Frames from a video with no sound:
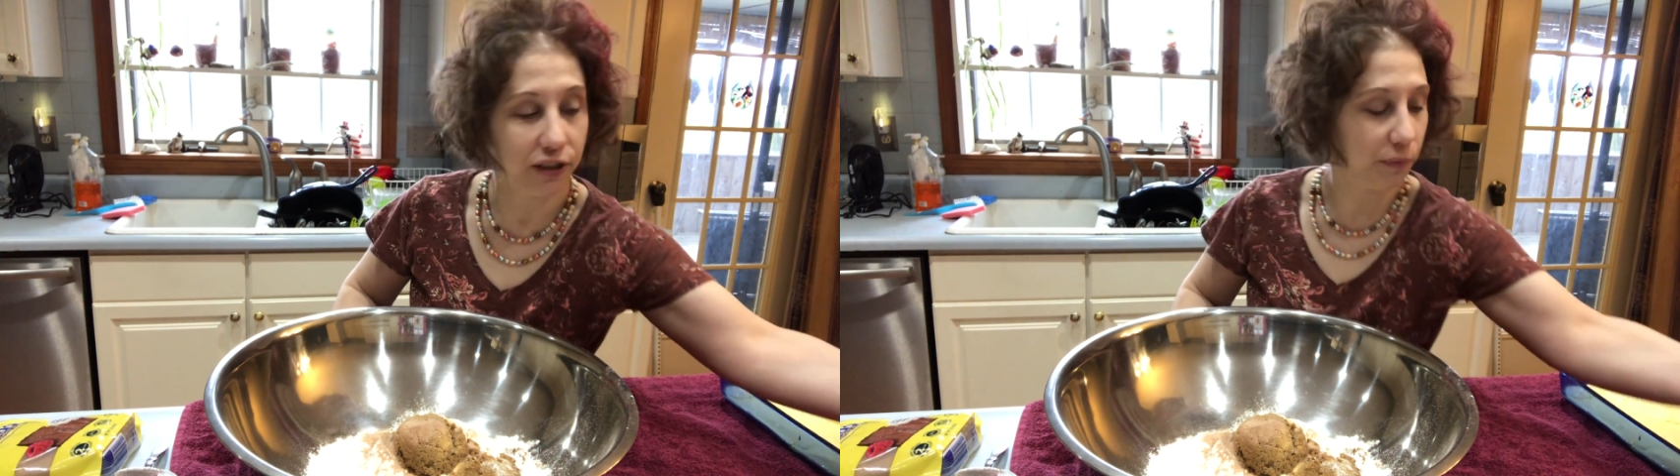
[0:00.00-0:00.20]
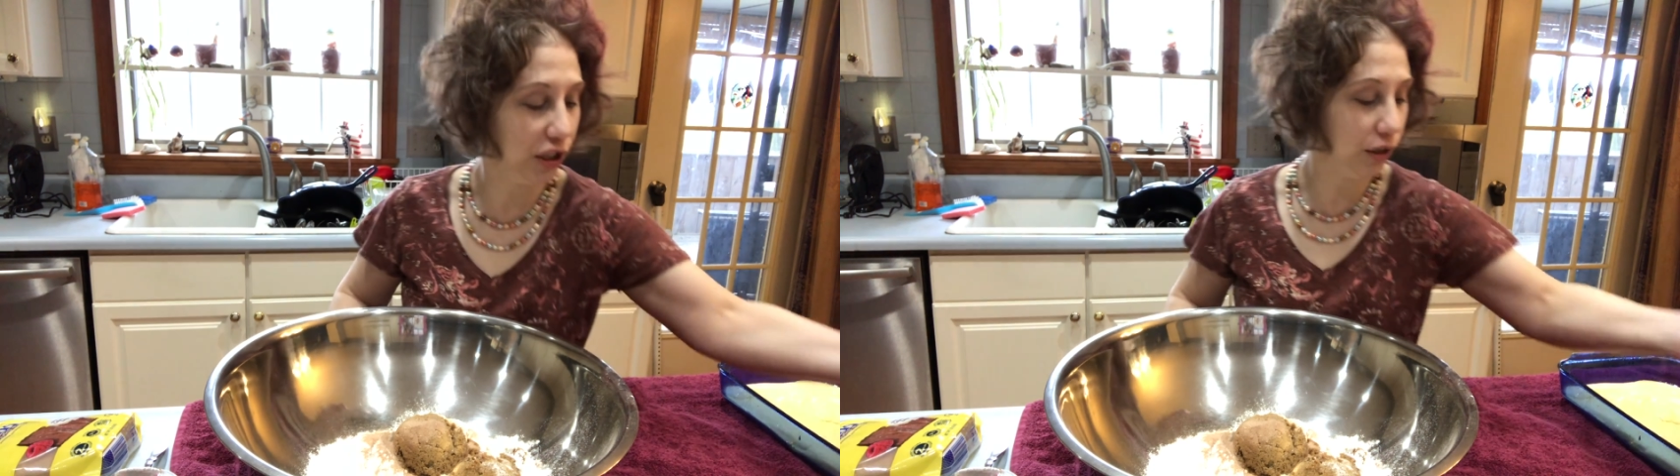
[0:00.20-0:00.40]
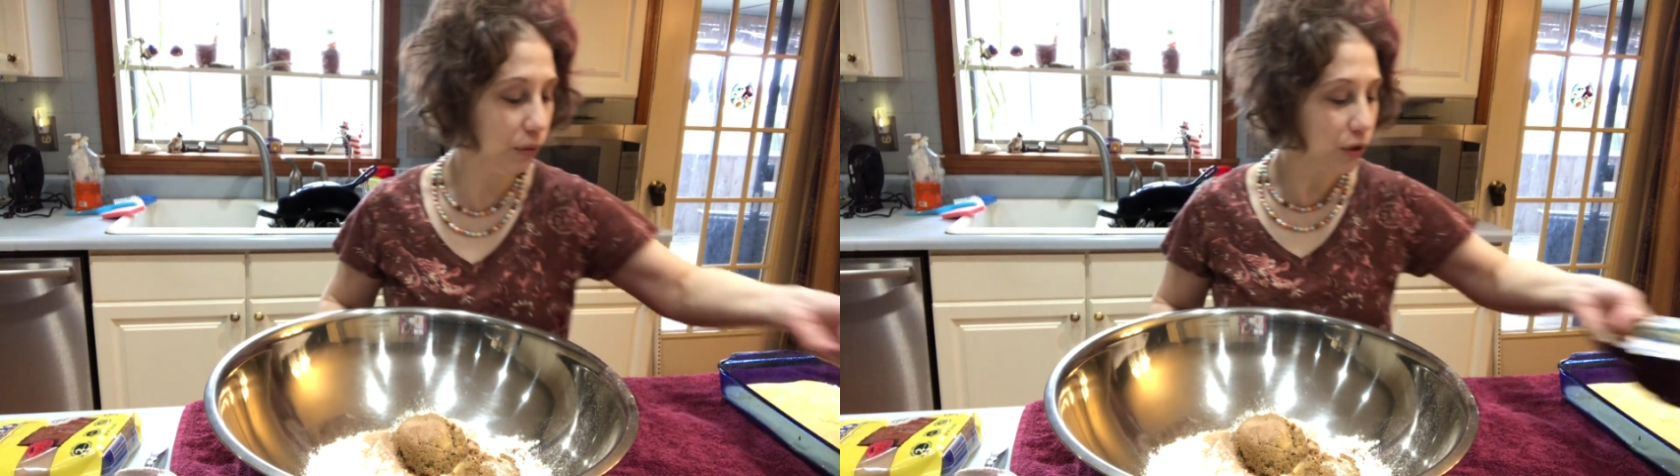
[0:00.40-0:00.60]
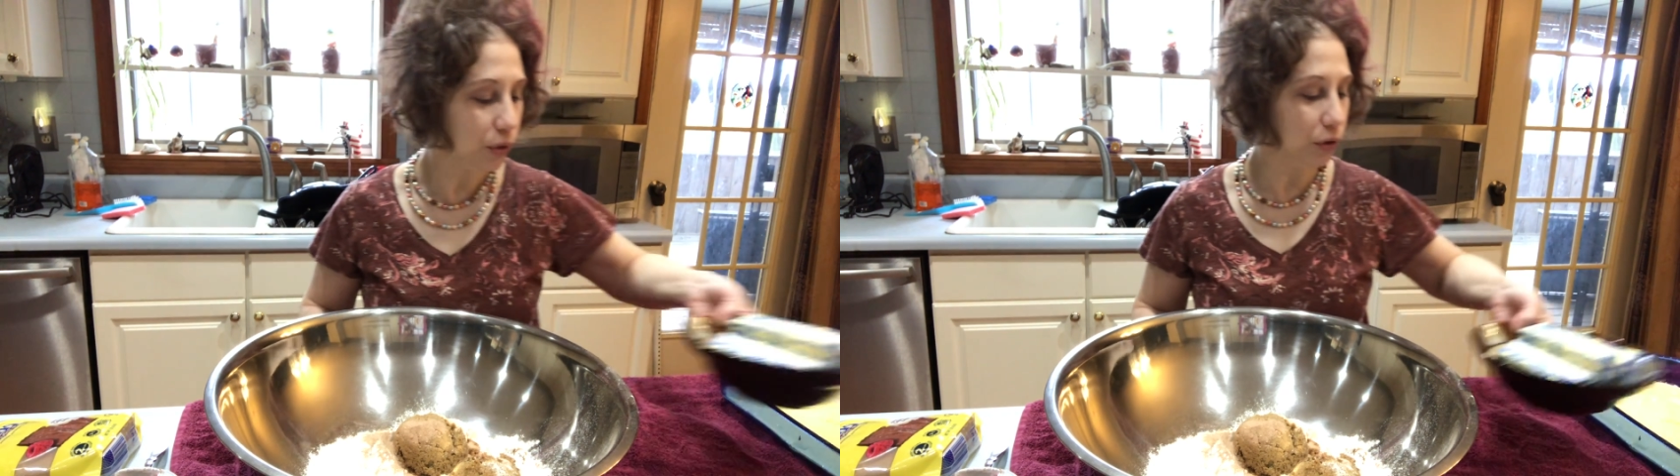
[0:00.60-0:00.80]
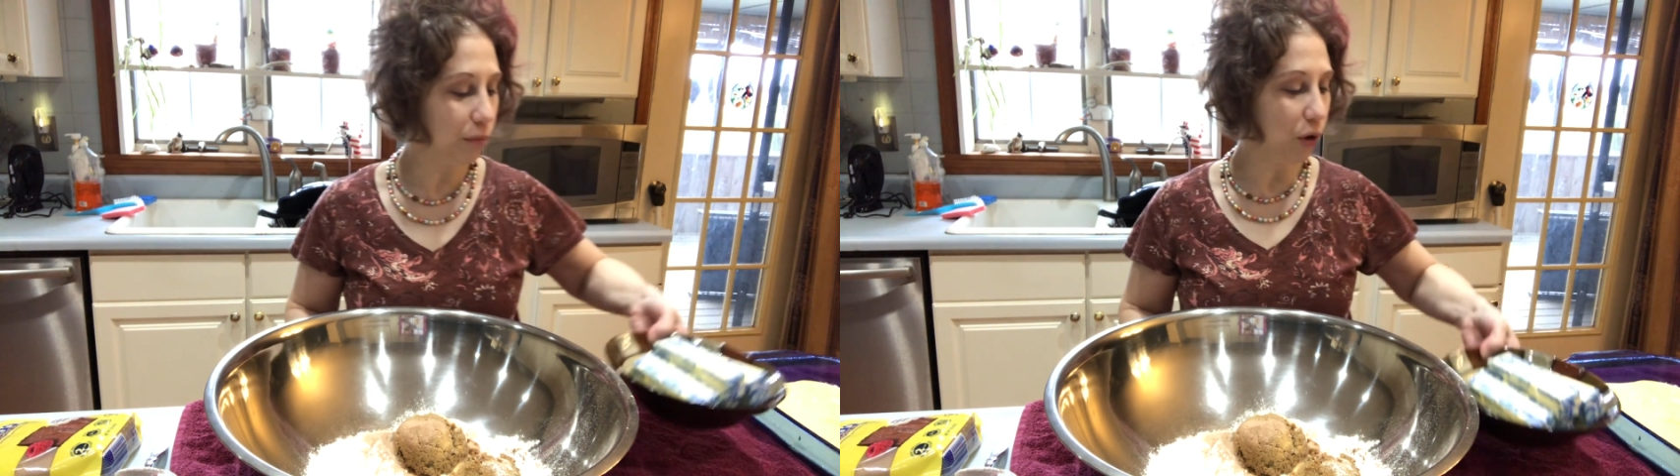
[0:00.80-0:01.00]
but
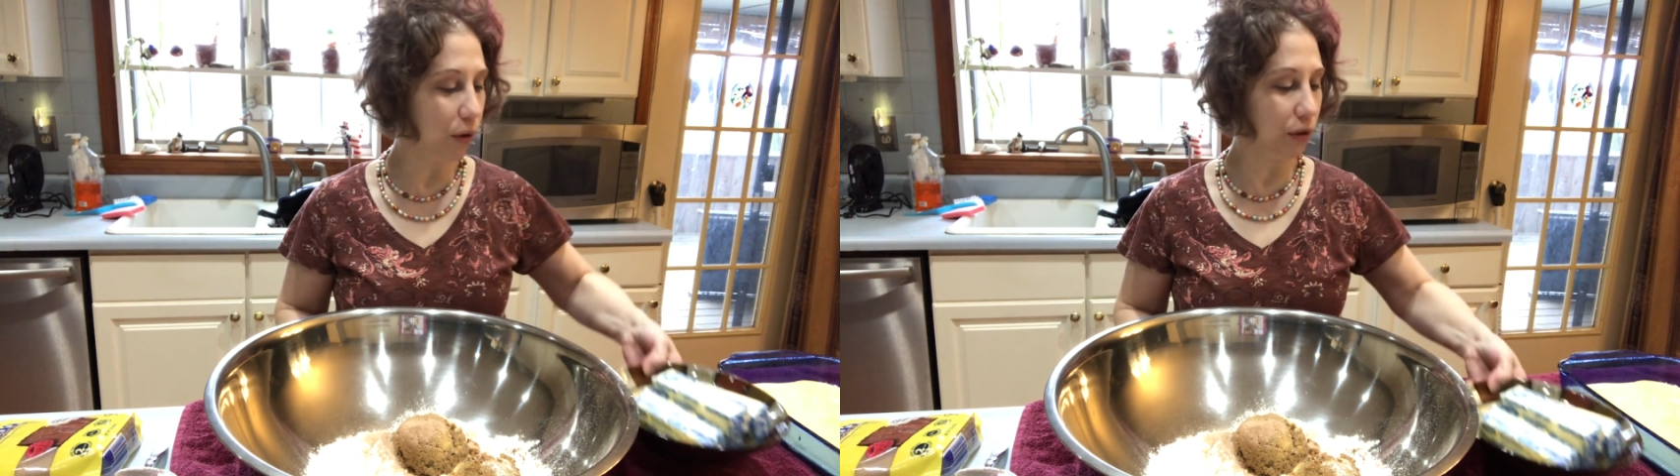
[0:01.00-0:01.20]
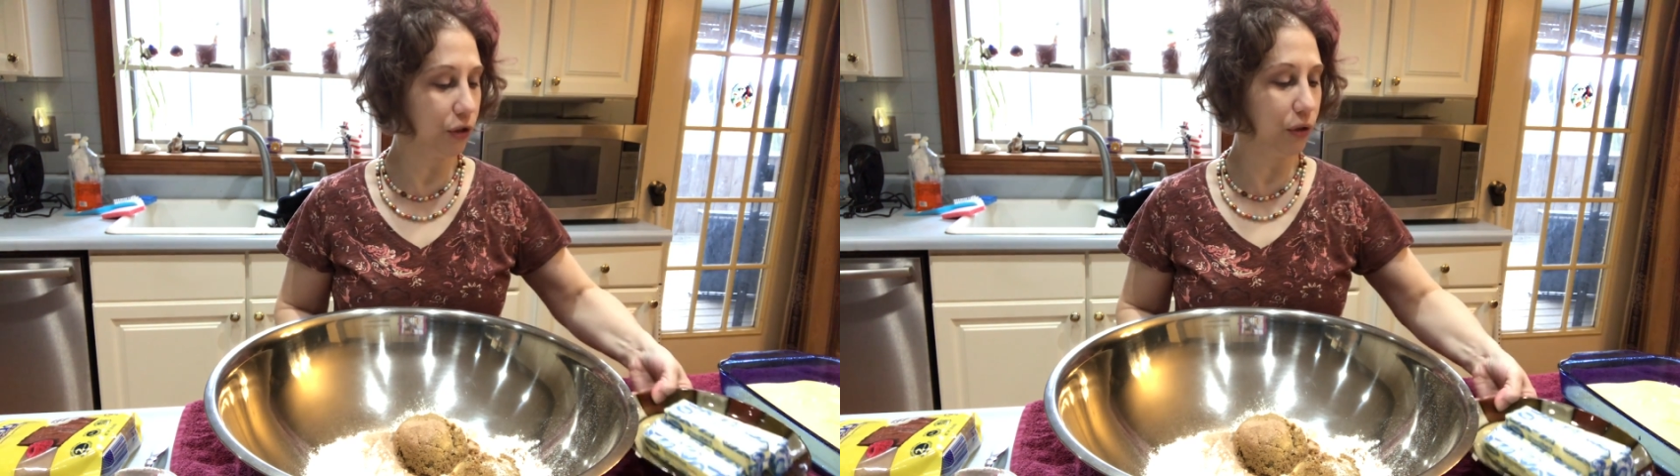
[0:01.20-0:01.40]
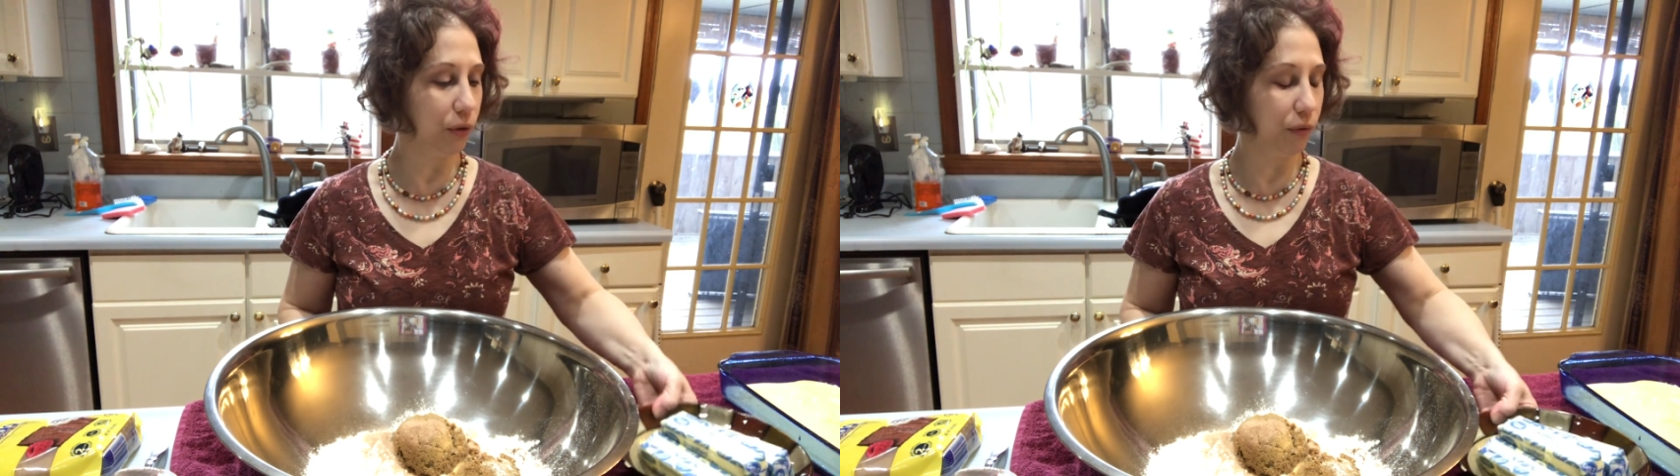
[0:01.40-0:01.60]
YouTube also